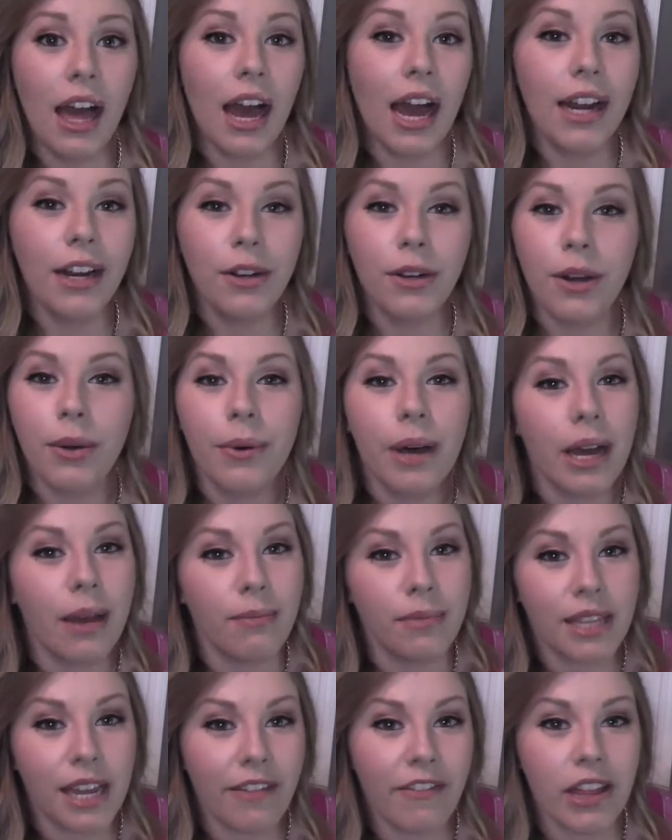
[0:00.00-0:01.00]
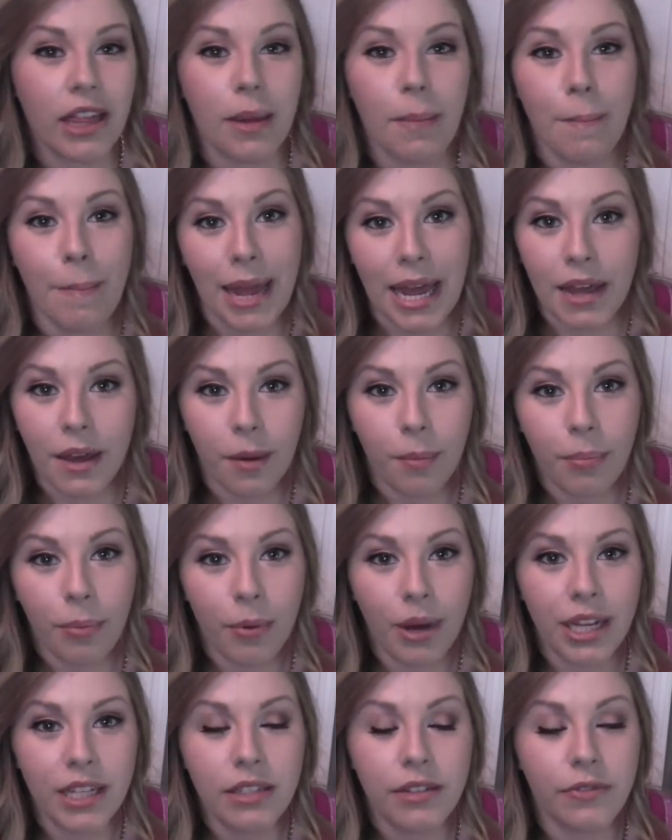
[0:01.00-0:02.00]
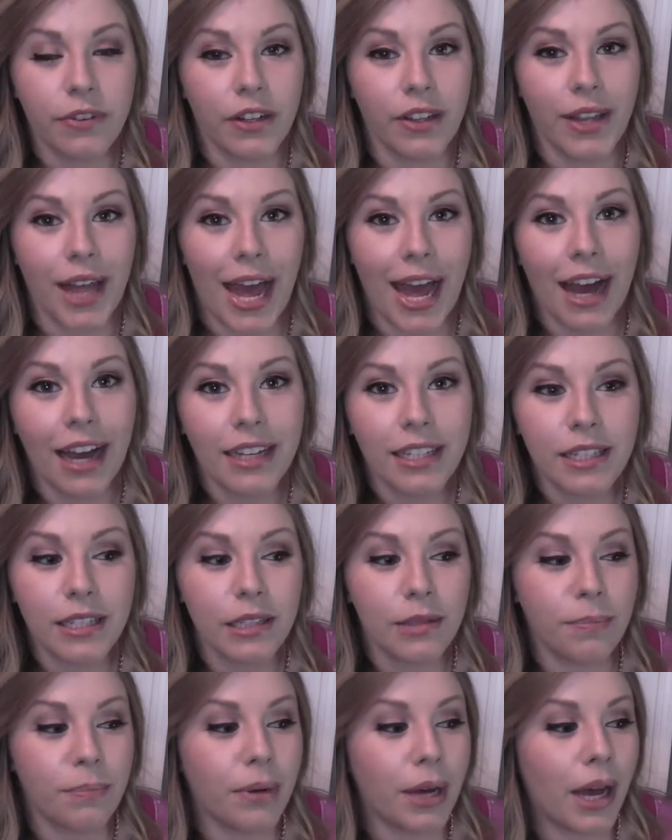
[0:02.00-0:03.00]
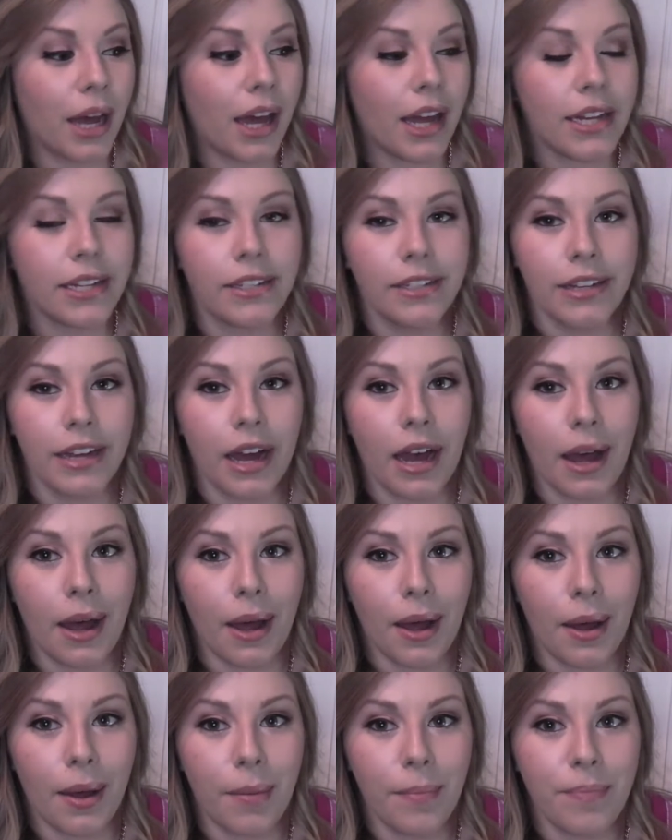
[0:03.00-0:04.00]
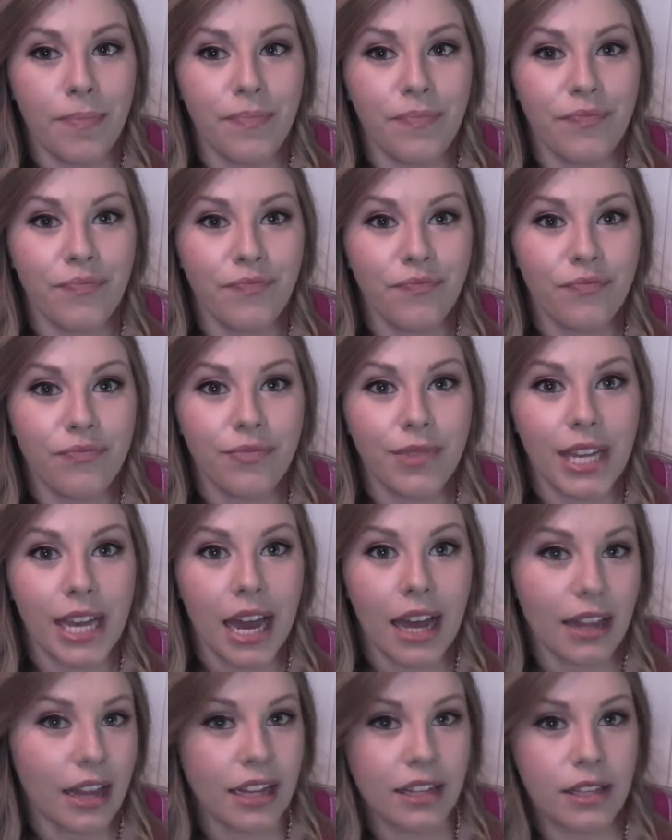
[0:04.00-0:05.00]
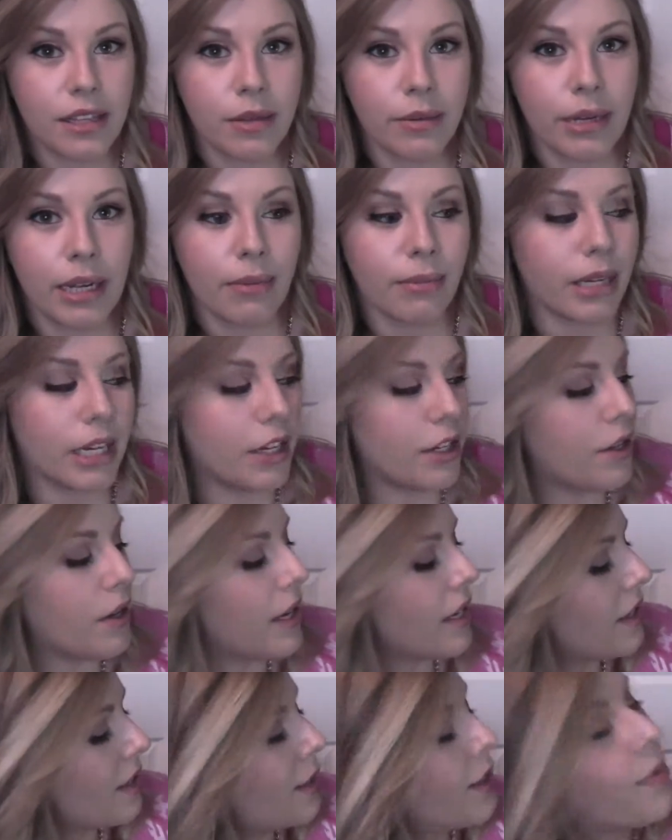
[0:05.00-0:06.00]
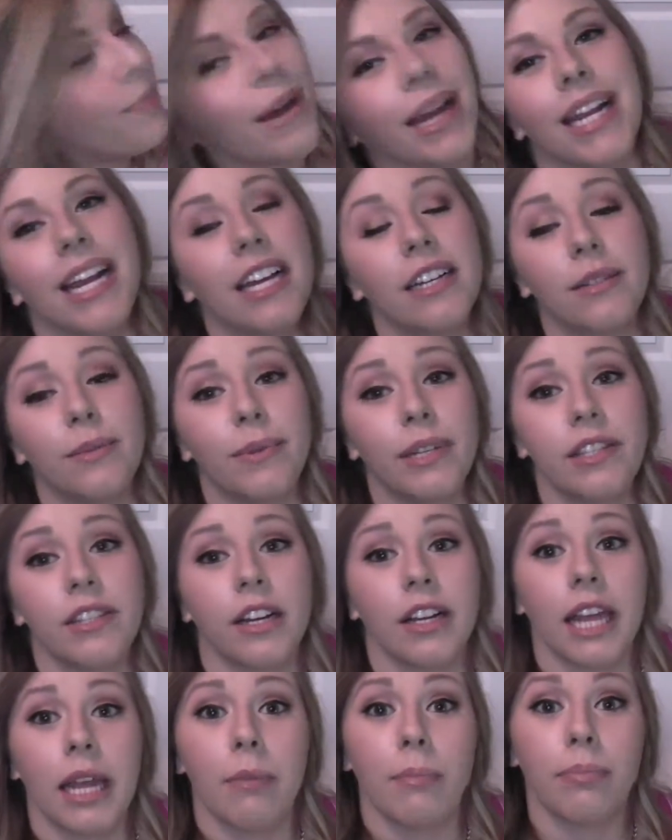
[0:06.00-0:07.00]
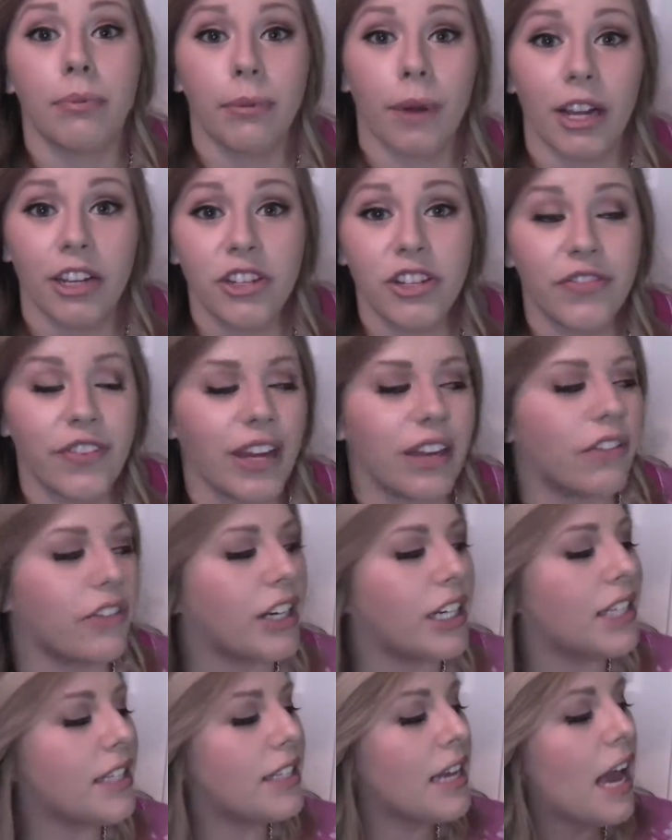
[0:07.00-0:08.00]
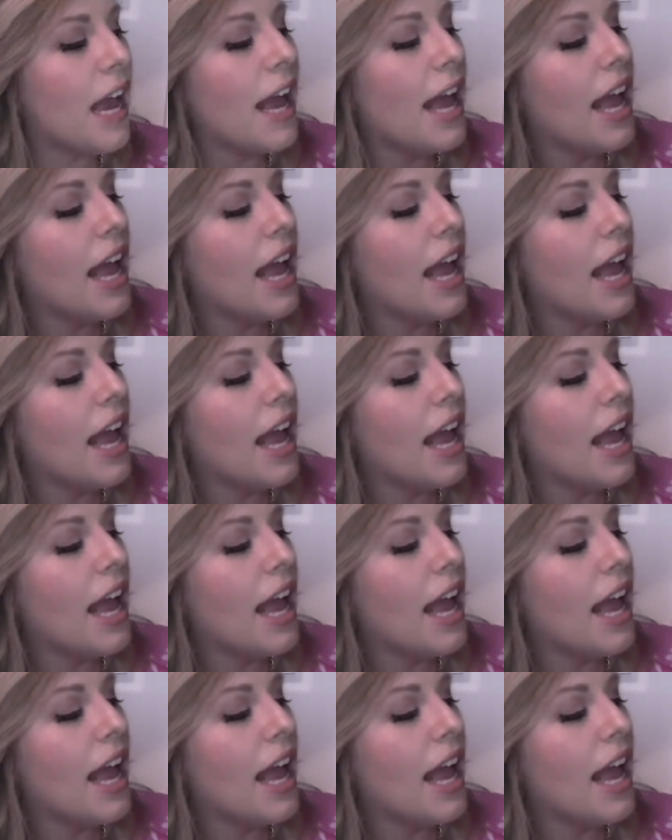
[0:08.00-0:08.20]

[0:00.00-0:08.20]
I don't know why I'm saving the makeup ones for last, but yeah, that's the way I'm gonna do this. So my next ones are like brush favorites.